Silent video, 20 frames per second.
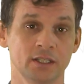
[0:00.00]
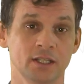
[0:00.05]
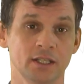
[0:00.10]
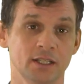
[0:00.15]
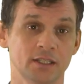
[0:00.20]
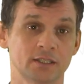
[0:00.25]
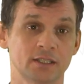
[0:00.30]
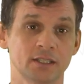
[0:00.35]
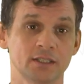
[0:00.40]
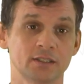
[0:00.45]

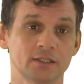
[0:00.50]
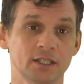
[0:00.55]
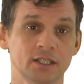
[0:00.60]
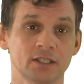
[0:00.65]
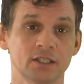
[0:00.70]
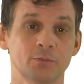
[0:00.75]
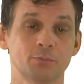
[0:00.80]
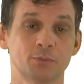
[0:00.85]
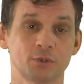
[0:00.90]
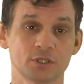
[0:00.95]
it can take
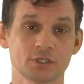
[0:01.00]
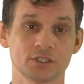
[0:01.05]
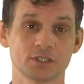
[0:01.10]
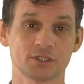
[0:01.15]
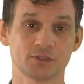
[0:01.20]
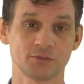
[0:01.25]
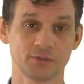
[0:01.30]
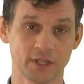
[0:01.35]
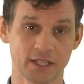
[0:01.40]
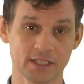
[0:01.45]
the
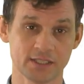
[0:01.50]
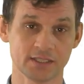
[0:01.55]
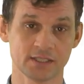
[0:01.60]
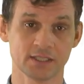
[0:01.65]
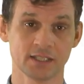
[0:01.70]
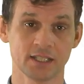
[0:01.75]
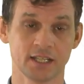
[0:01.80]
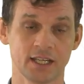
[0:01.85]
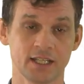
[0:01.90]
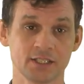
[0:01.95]
person's face
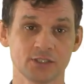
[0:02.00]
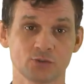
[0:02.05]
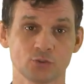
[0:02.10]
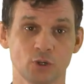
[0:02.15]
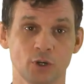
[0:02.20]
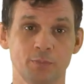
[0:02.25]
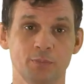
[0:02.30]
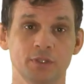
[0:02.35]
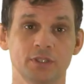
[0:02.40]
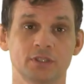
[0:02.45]
and
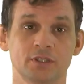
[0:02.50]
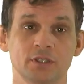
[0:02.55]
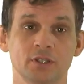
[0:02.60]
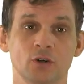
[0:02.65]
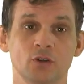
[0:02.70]
swap it